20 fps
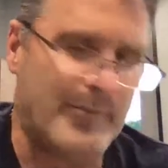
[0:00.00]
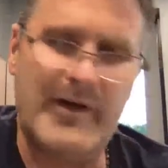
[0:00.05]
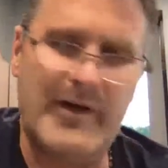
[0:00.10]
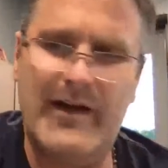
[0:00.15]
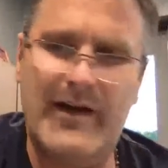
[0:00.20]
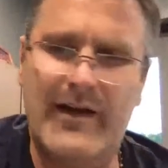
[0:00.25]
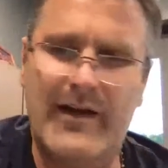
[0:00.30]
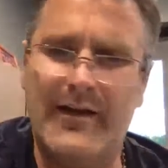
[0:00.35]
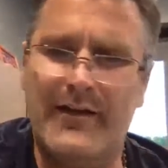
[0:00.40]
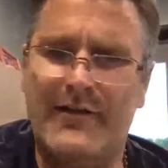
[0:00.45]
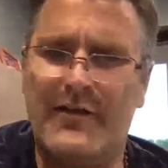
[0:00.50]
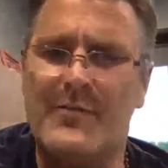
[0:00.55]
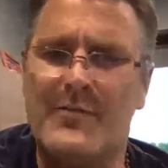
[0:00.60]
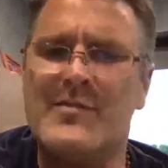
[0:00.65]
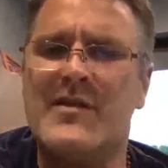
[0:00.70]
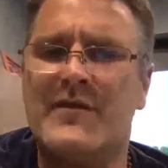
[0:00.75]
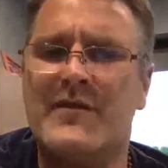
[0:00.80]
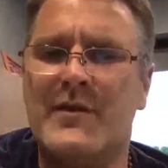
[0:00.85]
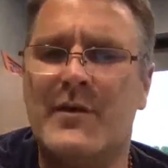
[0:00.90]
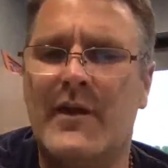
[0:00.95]
But in terms
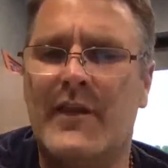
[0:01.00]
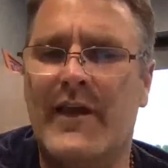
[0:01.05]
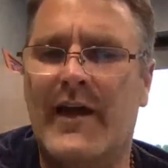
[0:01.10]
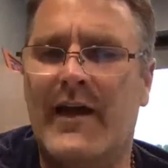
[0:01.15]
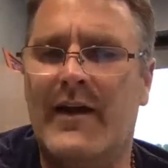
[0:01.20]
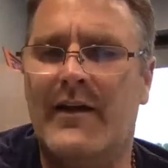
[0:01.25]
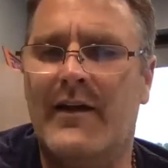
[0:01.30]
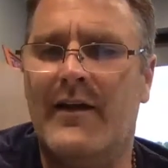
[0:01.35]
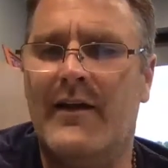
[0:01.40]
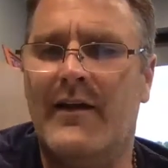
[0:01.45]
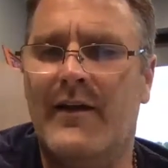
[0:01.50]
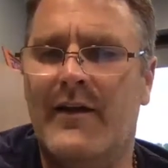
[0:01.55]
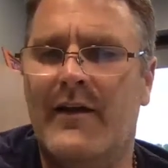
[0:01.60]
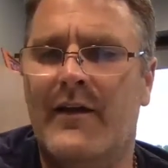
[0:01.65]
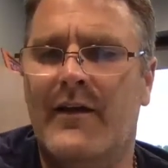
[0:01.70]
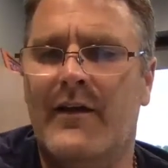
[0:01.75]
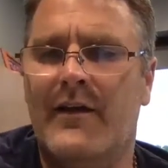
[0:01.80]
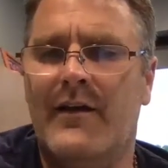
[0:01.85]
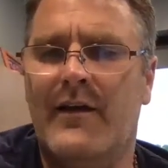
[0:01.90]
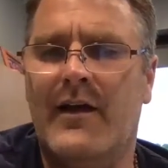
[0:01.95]
of doing that
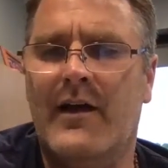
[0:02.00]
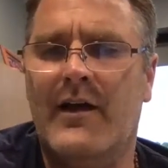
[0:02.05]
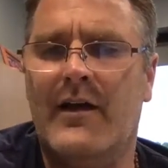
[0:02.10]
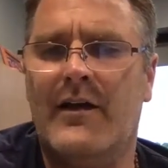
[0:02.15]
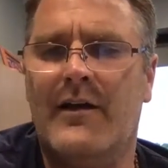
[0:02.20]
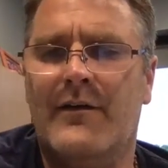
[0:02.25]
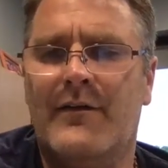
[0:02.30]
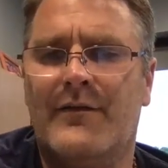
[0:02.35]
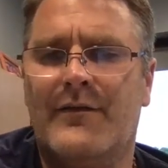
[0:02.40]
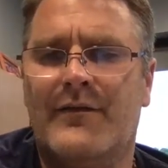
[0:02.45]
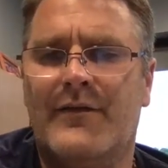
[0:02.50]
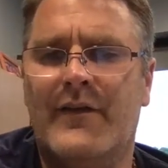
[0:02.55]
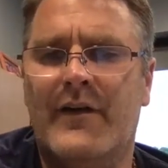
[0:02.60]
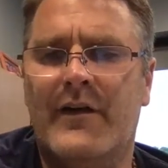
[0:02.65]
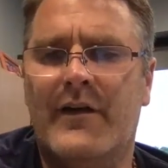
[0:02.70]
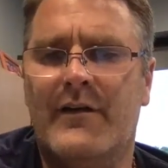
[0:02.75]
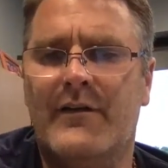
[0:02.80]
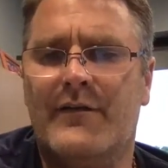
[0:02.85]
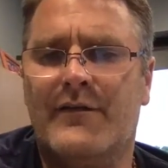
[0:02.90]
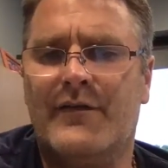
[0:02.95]
uh,
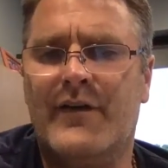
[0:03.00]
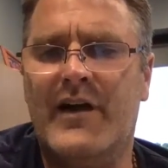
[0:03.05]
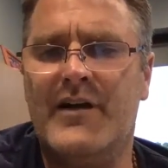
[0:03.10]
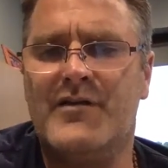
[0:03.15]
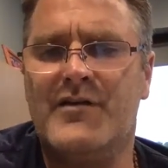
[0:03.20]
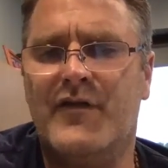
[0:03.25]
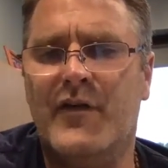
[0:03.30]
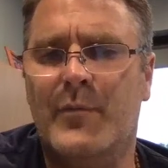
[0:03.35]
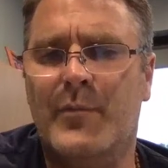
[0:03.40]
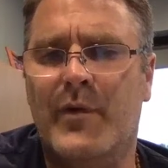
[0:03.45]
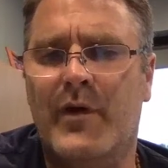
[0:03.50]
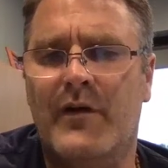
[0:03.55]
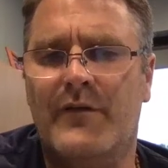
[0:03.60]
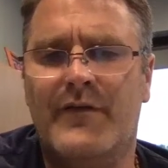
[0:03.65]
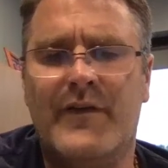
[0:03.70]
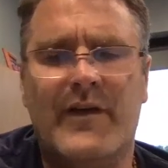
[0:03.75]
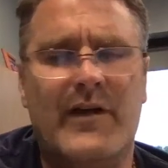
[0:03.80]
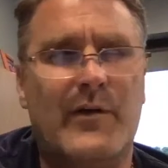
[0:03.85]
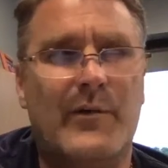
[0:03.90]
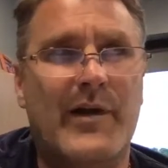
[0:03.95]
French Football
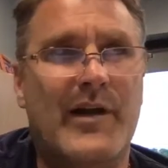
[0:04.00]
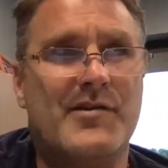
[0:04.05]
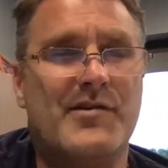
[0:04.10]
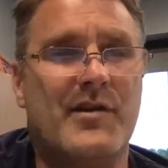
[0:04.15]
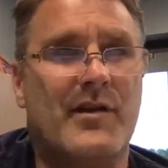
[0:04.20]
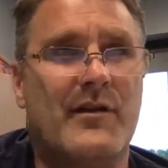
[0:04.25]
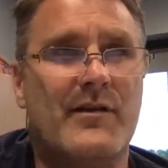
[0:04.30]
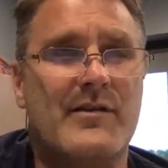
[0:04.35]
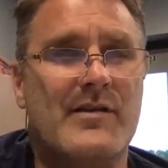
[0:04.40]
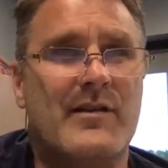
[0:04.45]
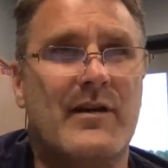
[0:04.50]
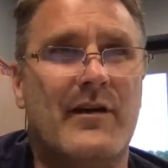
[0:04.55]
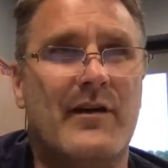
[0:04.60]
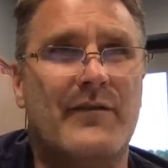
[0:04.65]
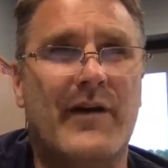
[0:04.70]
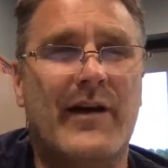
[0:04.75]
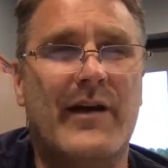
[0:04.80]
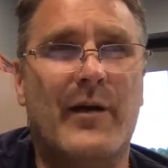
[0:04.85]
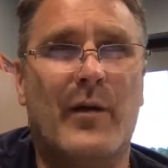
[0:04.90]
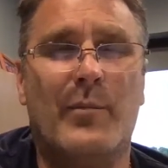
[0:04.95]
Federation
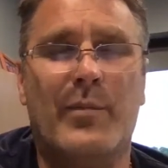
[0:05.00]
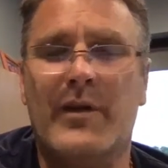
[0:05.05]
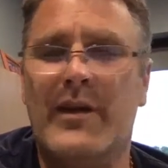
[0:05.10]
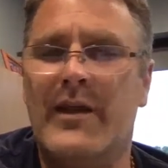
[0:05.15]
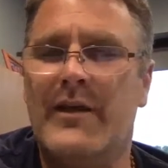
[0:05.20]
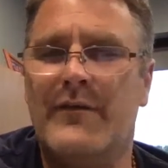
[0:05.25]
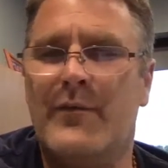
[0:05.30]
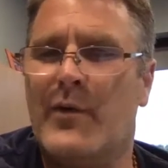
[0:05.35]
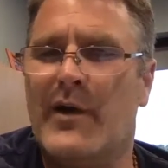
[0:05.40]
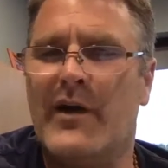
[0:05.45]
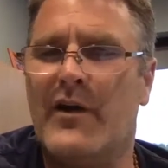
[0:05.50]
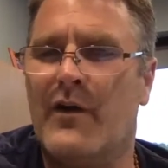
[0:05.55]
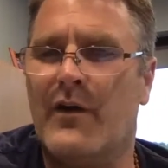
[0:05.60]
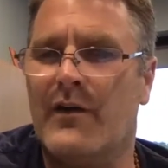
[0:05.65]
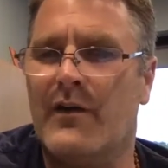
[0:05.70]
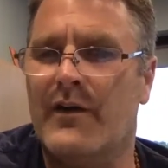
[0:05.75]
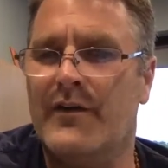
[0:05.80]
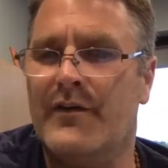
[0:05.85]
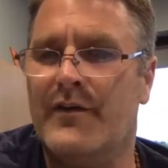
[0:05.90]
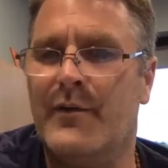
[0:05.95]
stuff, I don't believe we're
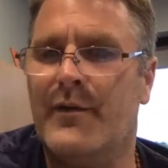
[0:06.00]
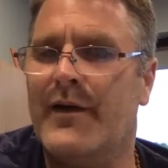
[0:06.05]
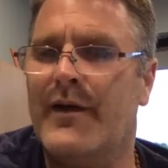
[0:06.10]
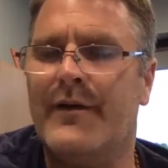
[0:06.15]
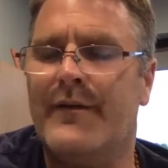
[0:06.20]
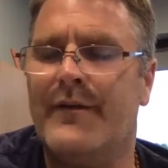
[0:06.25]
currently doing it.